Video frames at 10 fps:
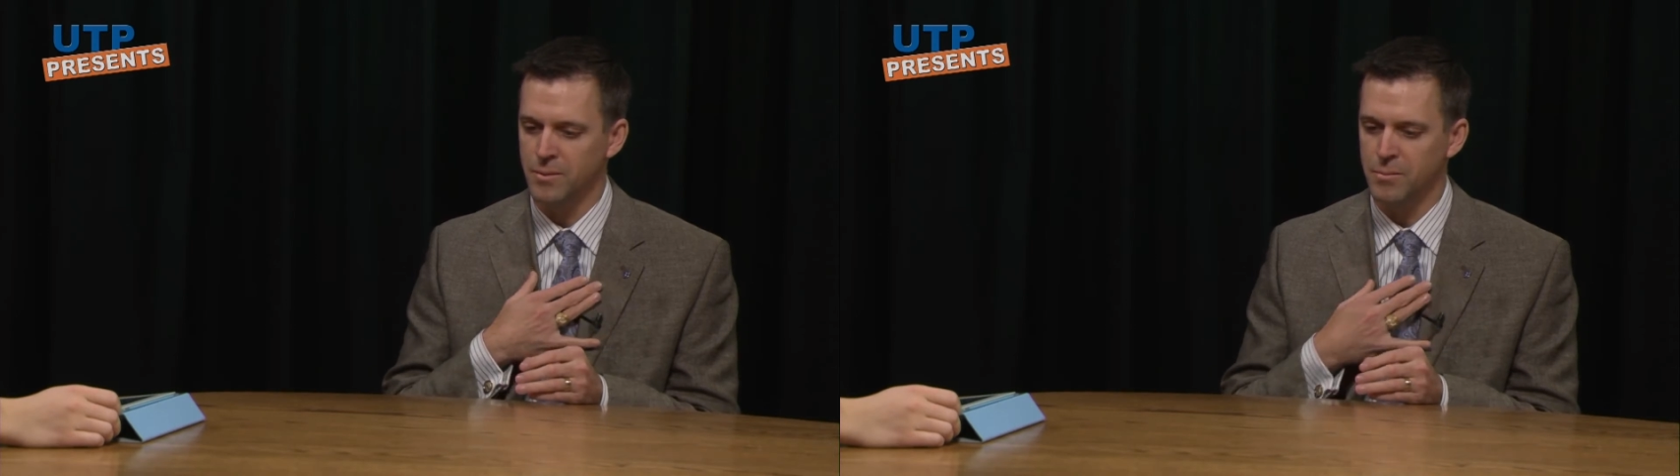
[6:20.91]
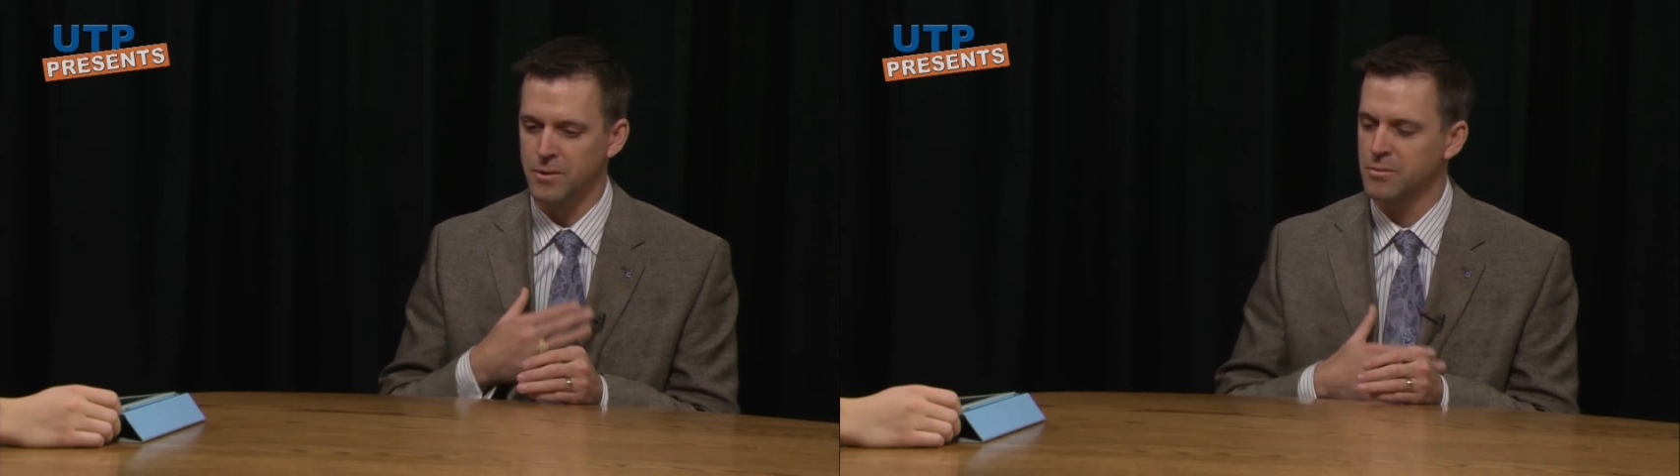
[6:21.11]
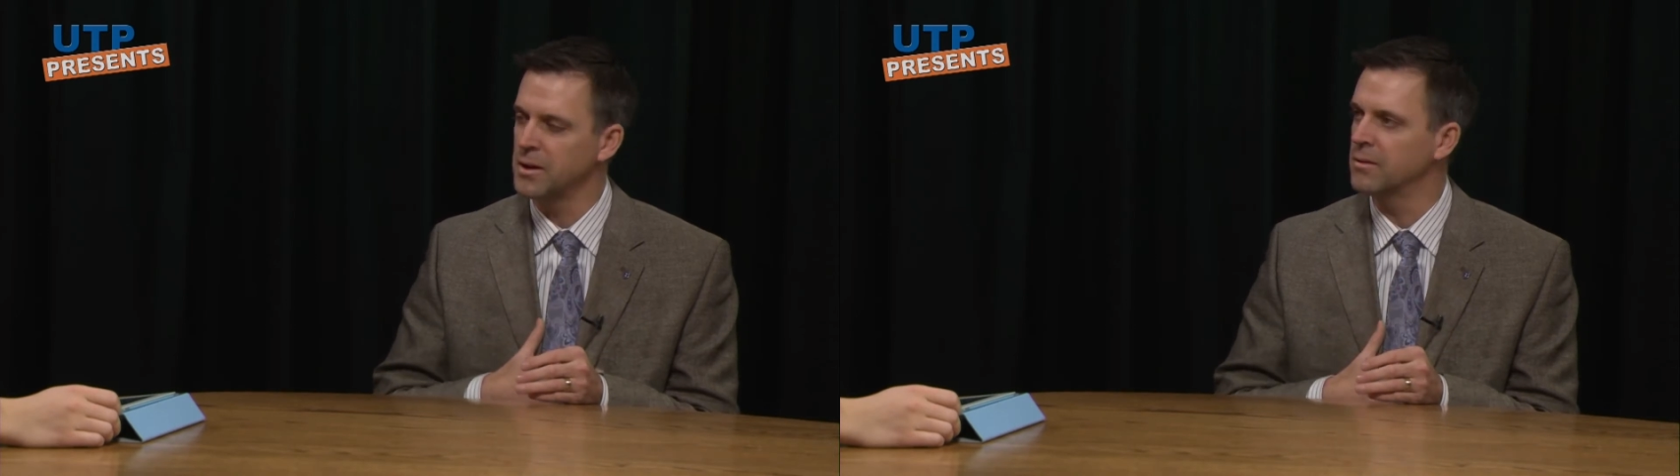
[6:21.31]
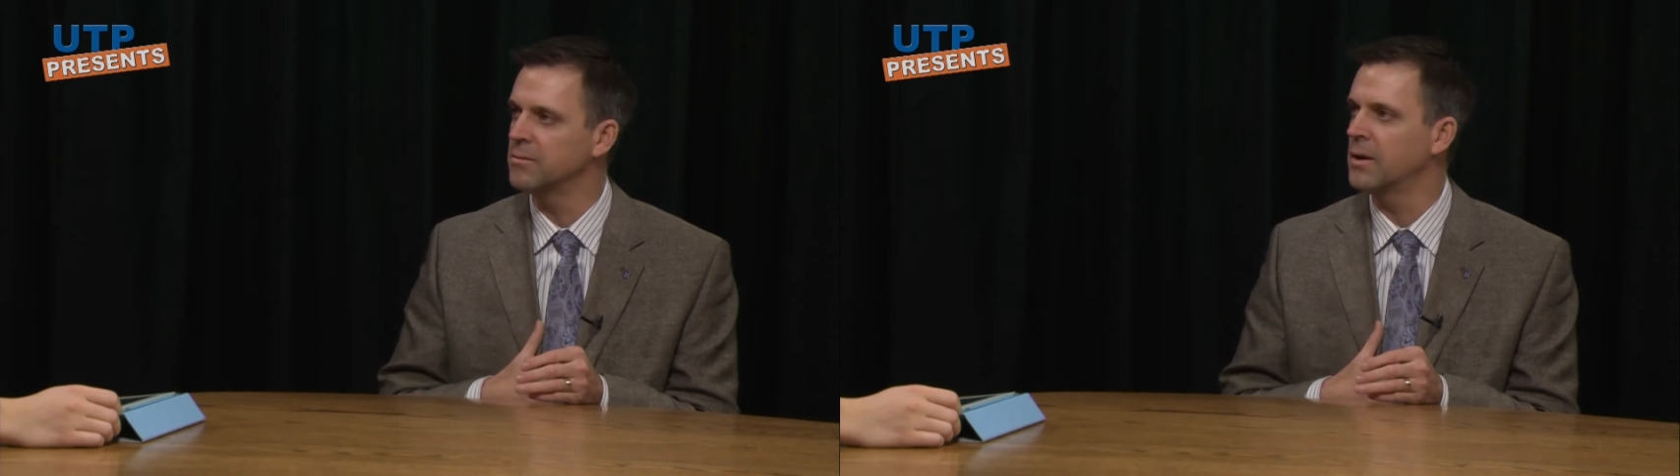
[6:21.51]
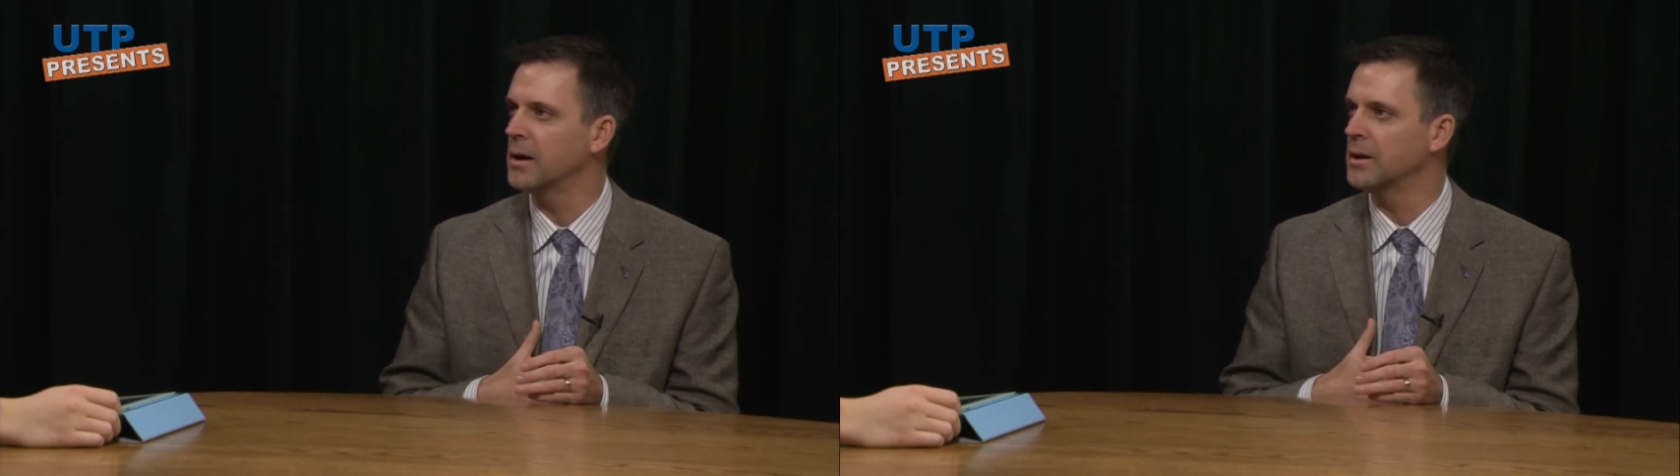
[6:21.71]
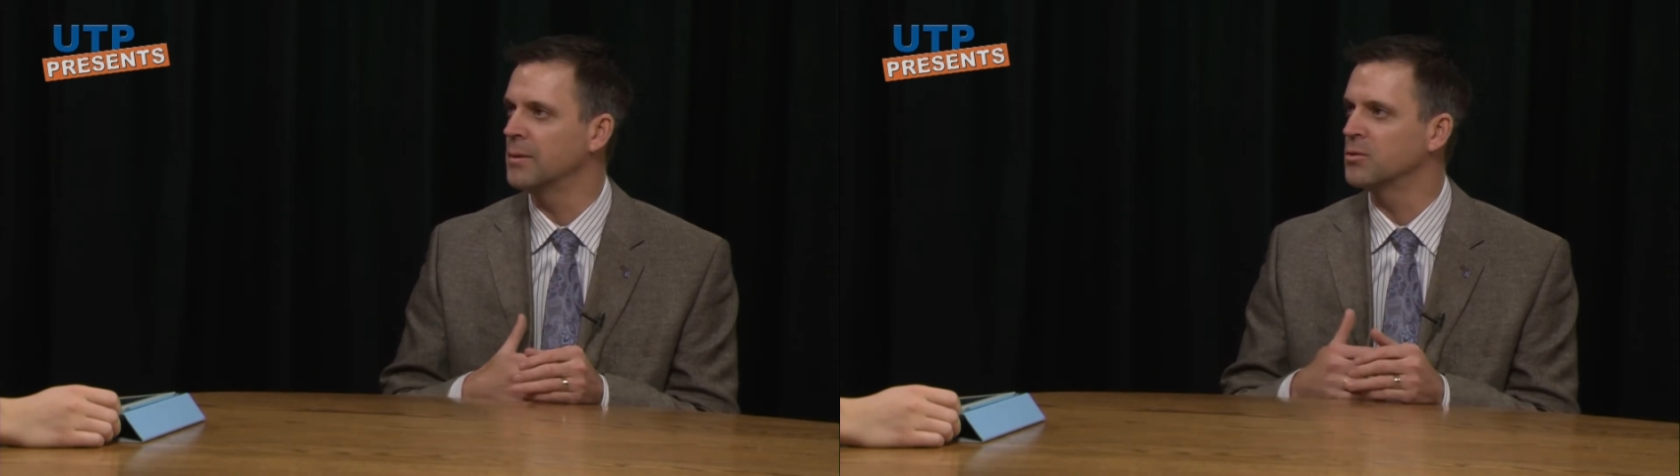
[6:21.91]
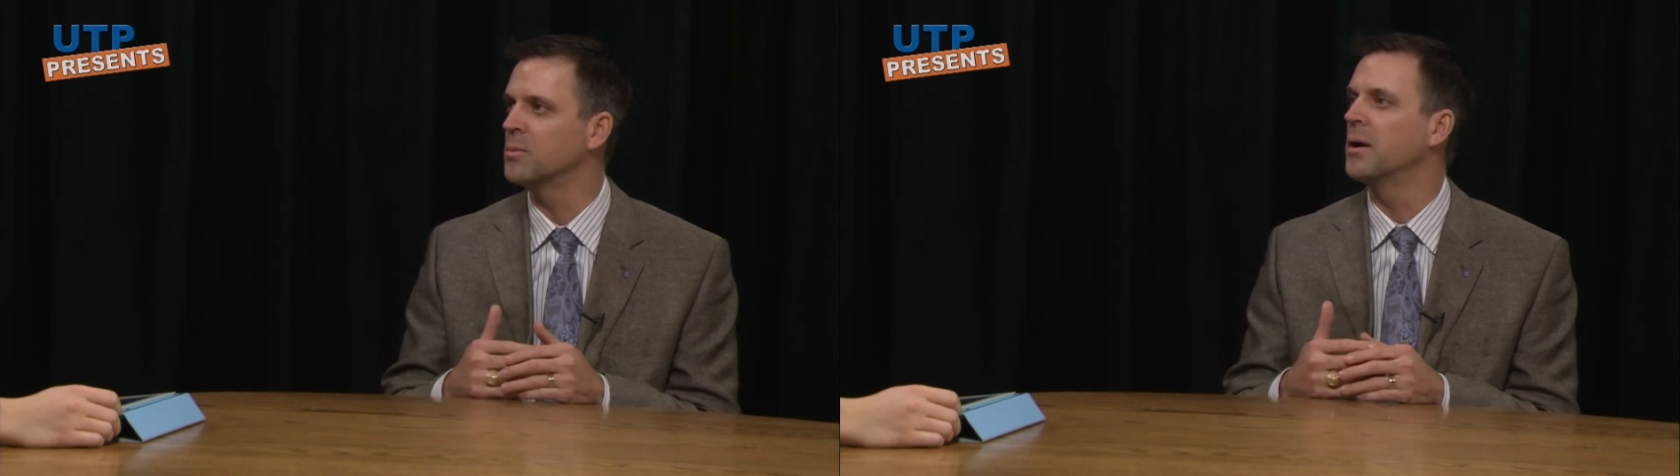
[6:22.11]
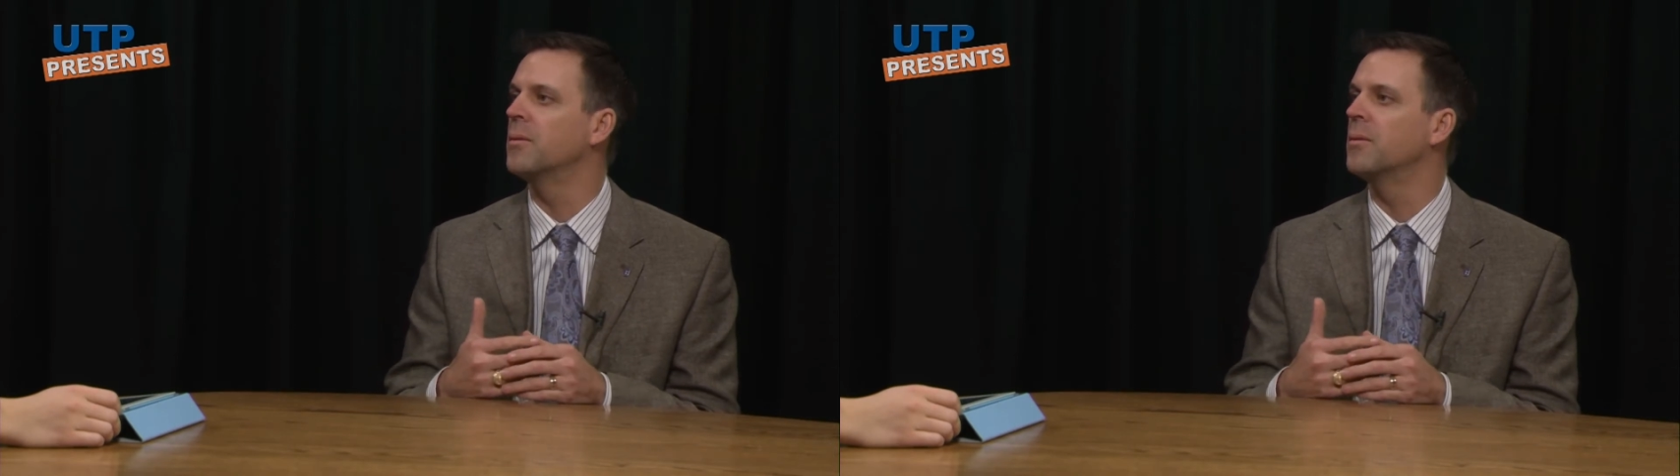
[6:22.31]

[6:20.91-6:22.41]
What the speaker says: big fan of academics, but